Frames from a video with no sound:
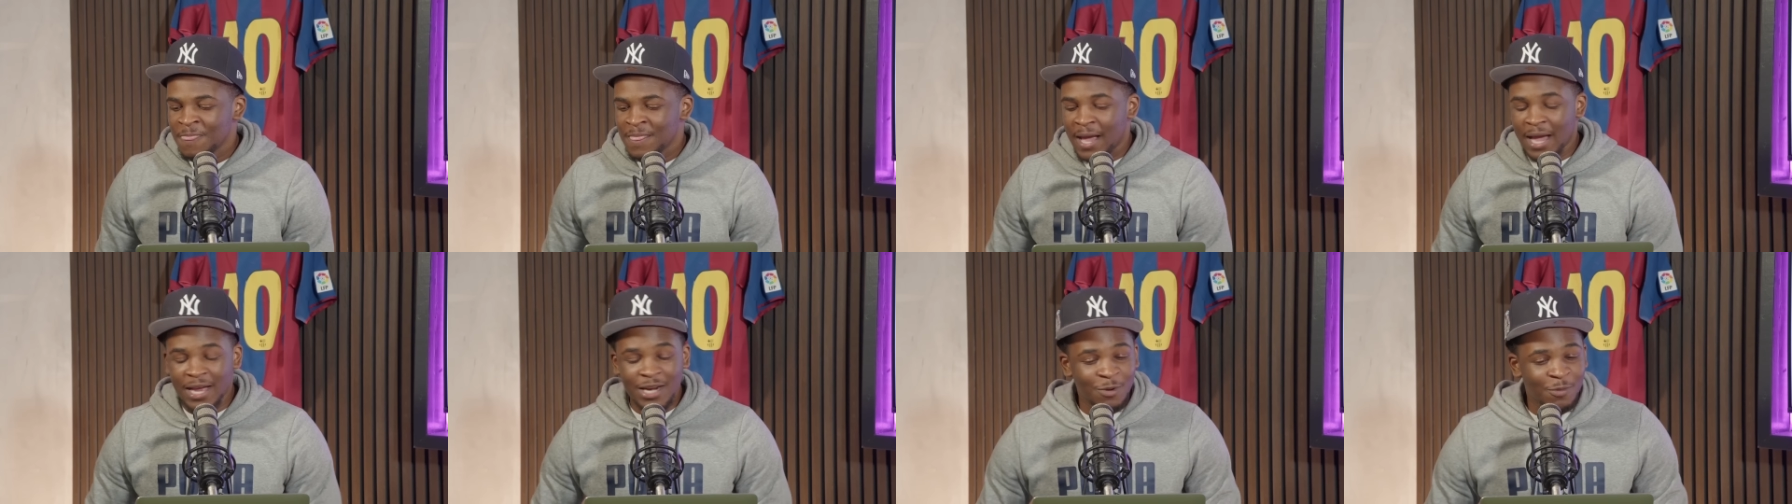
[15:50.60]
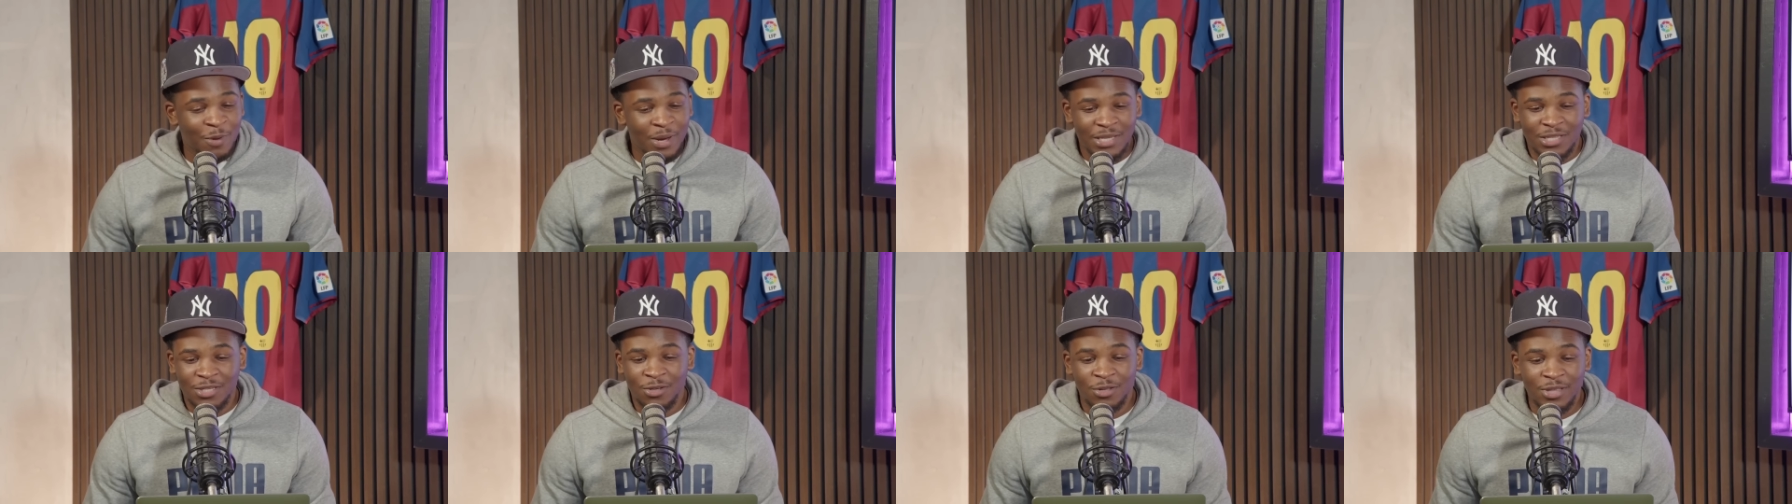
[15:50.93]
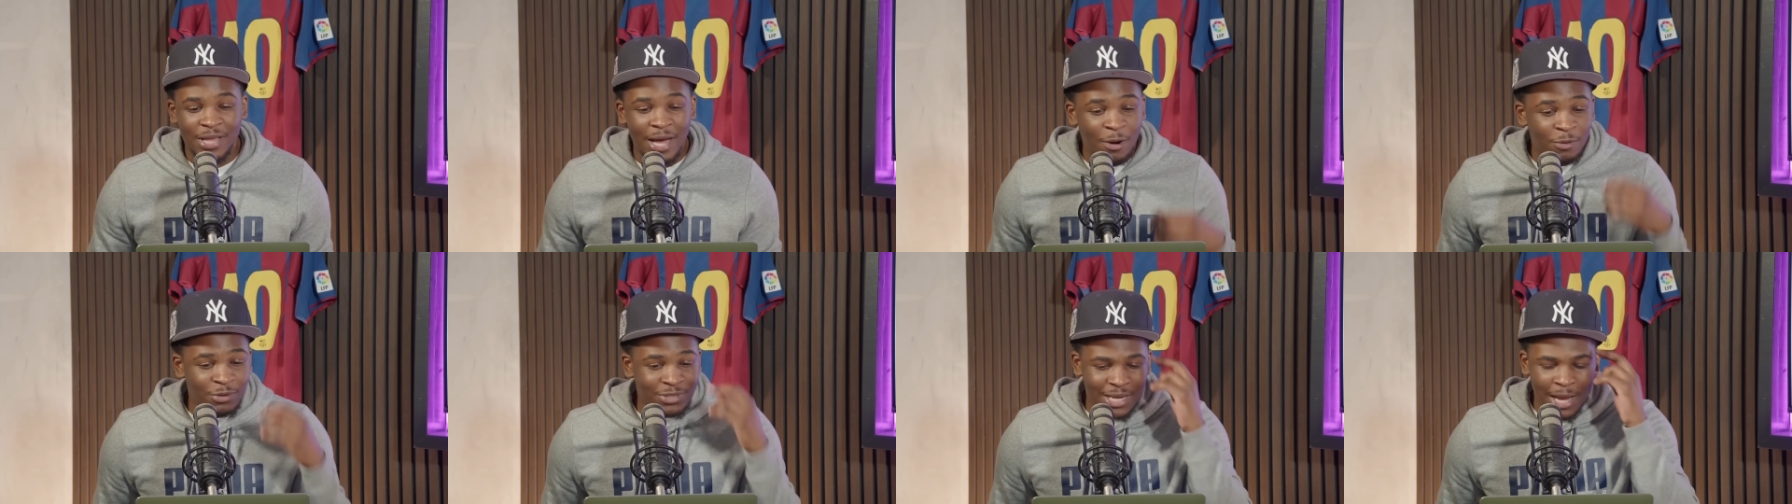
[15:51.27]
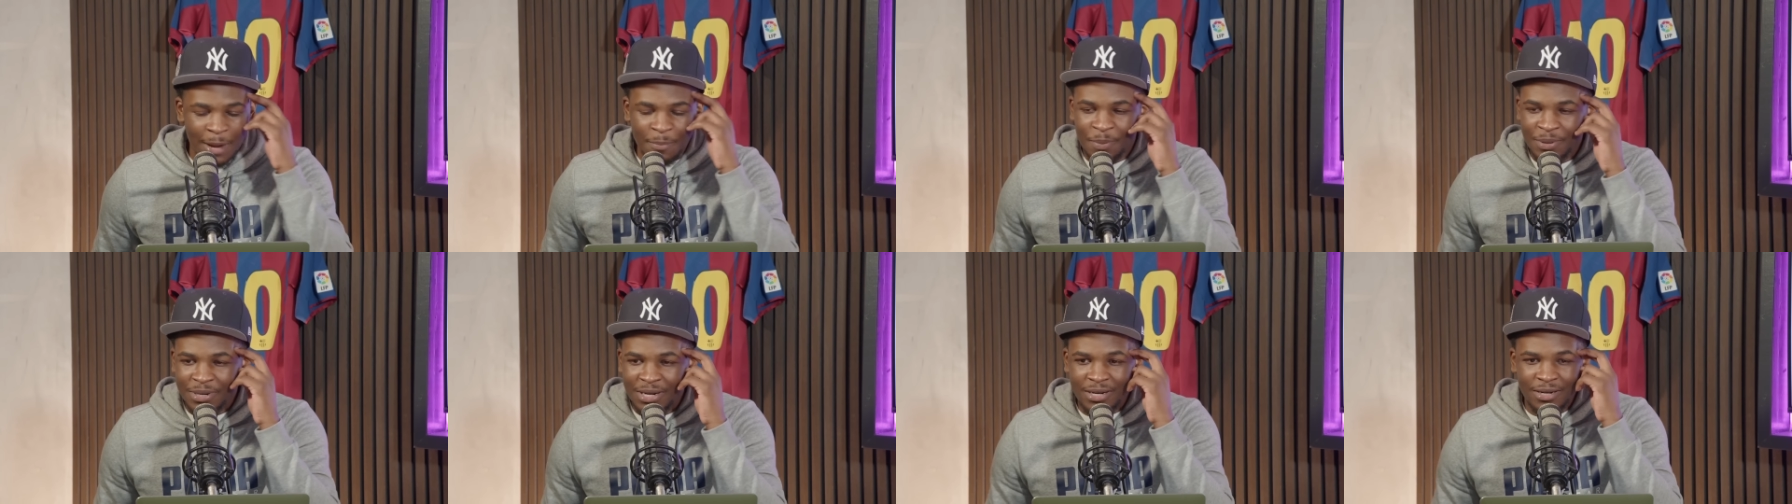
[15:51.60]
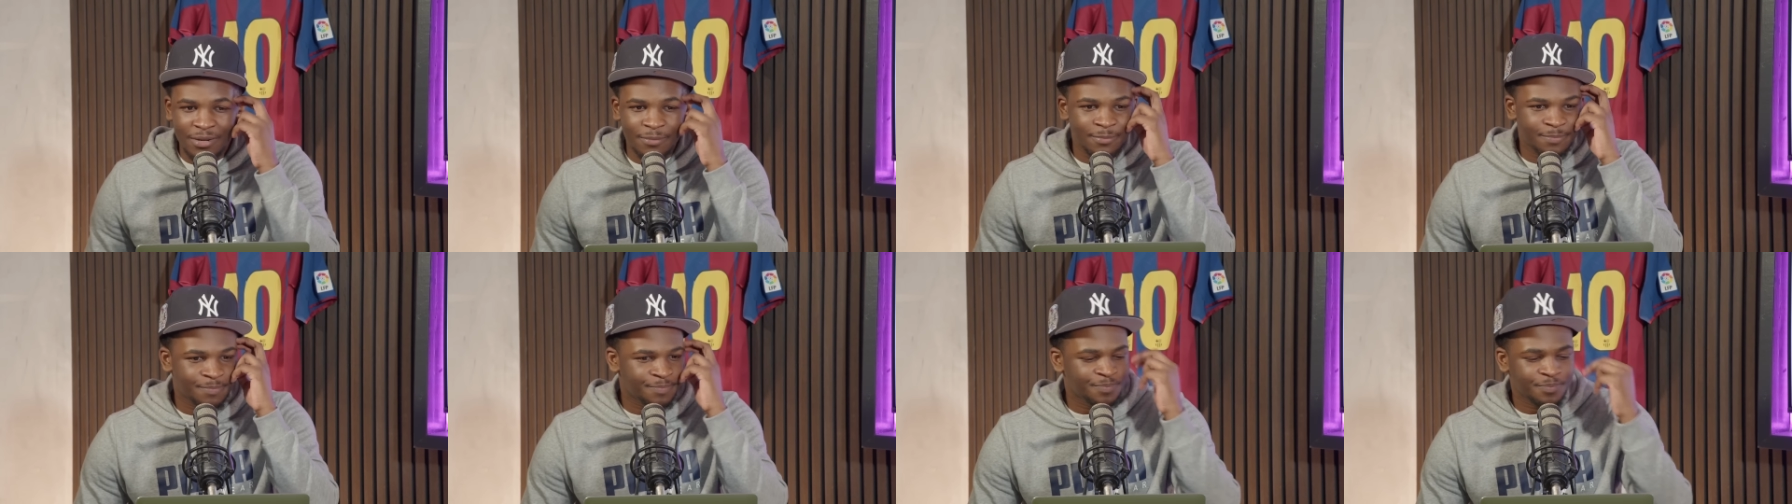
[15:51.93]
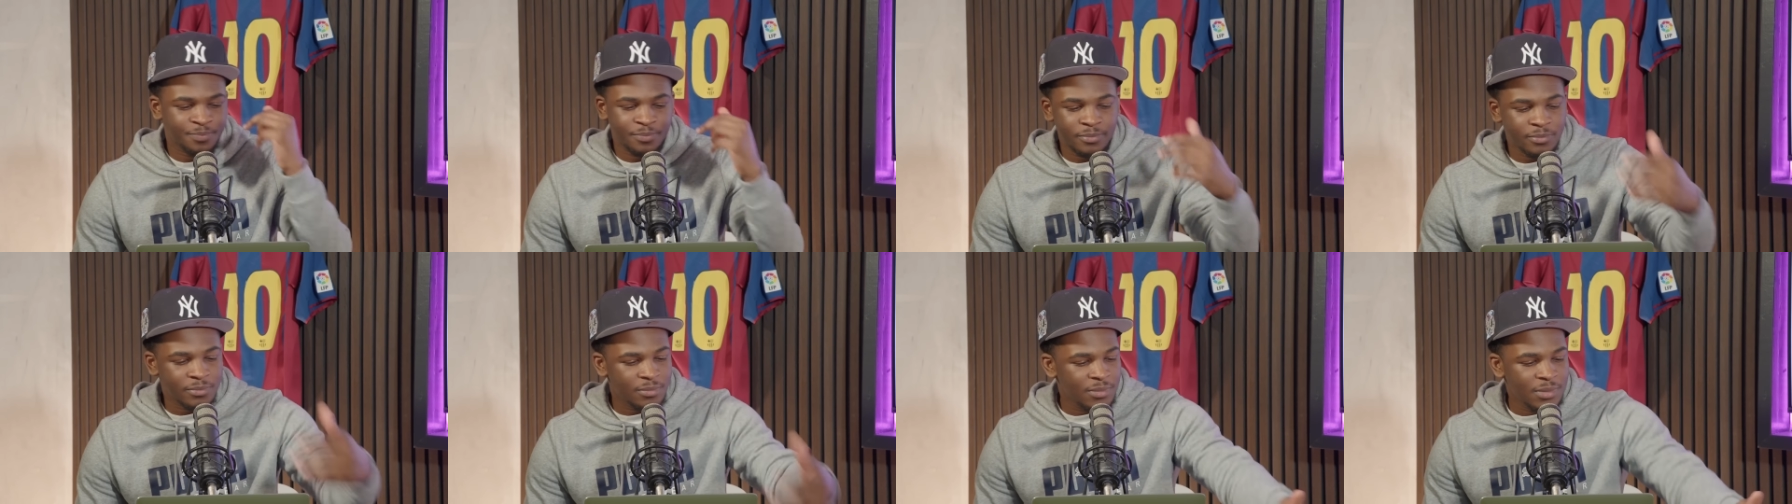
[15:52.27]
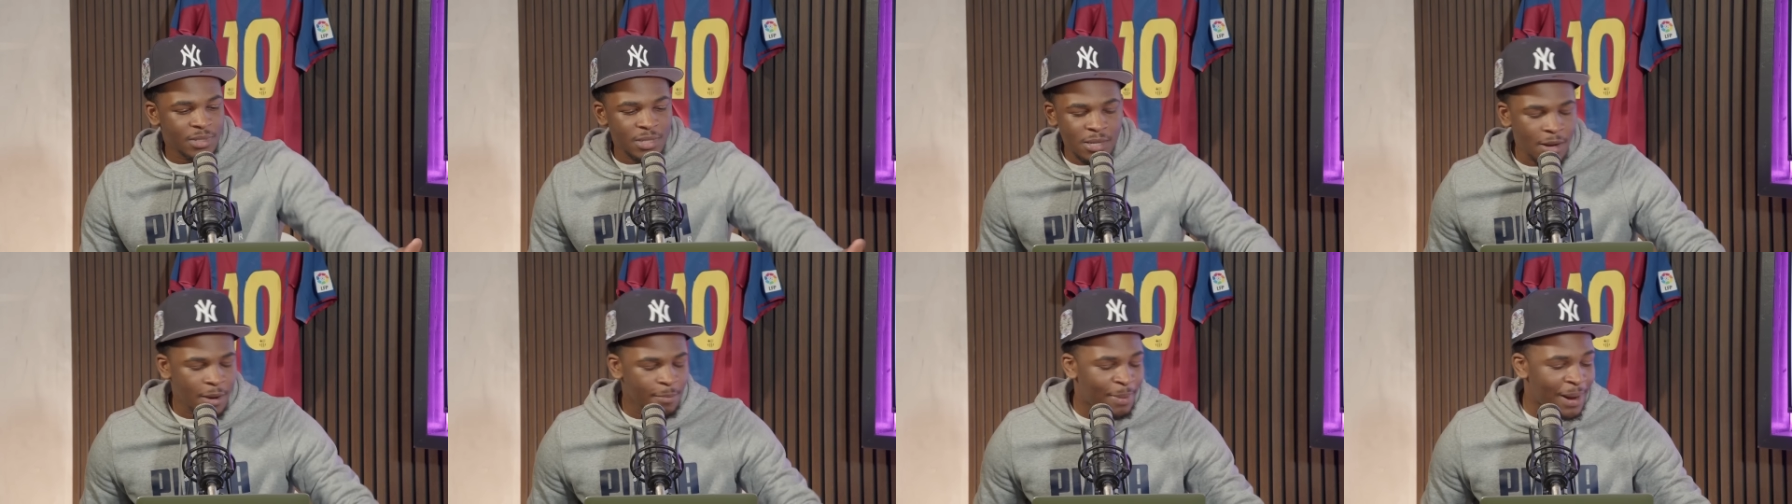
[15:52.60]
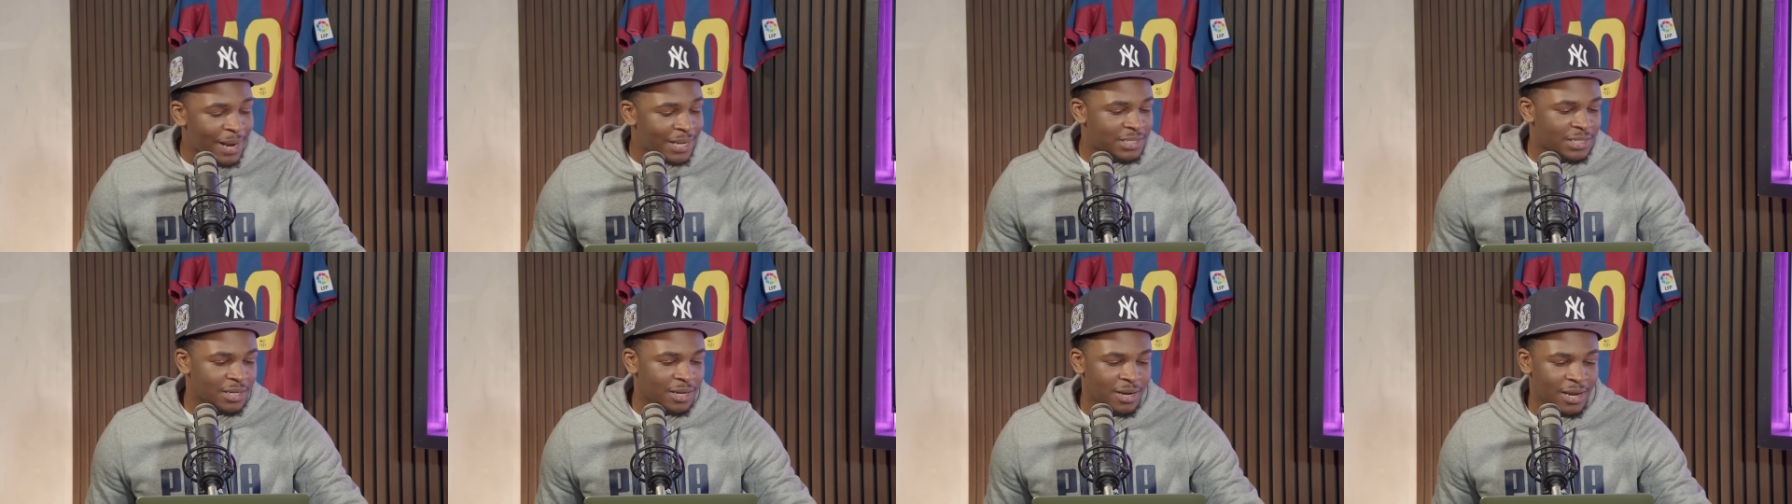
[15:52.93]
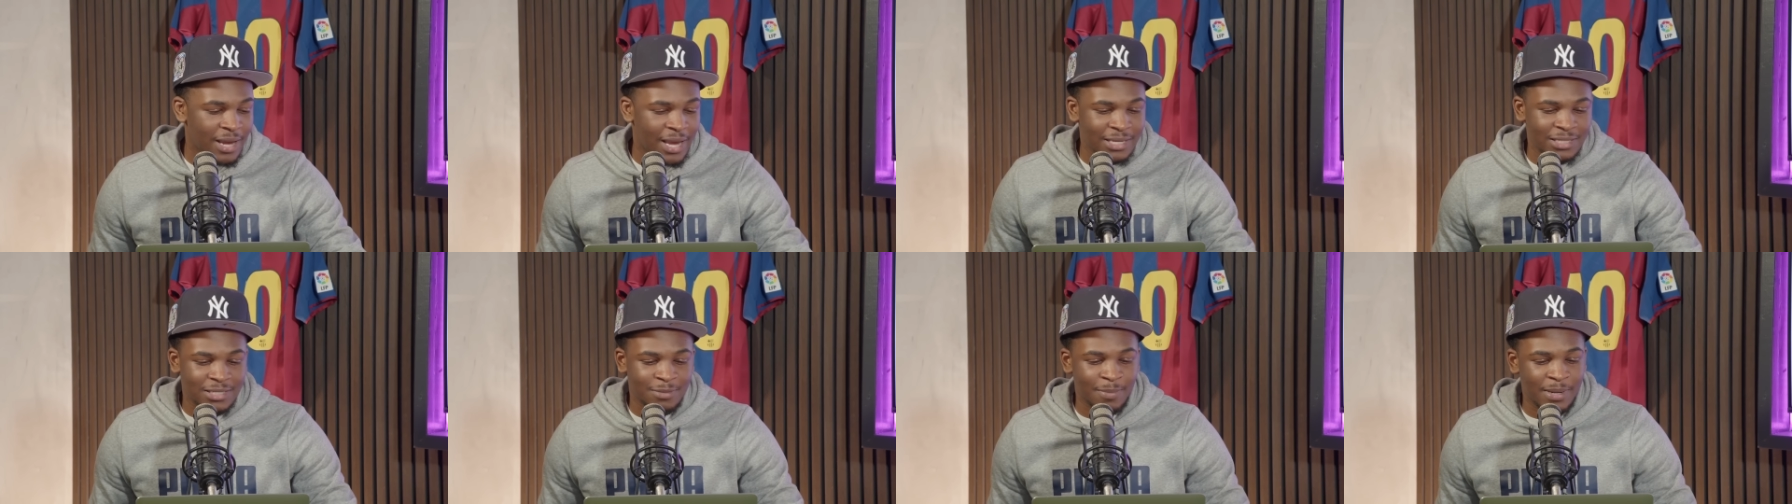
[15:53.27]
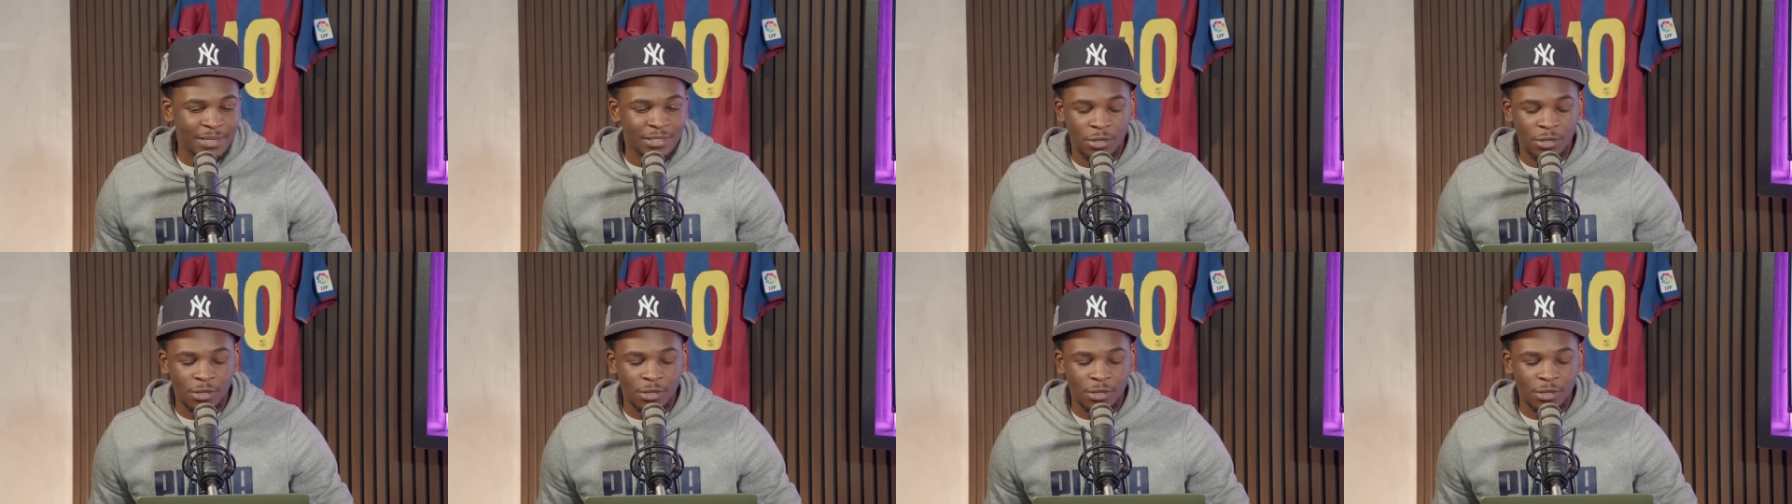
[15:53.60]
anyway, so that was happening back to Ace Man.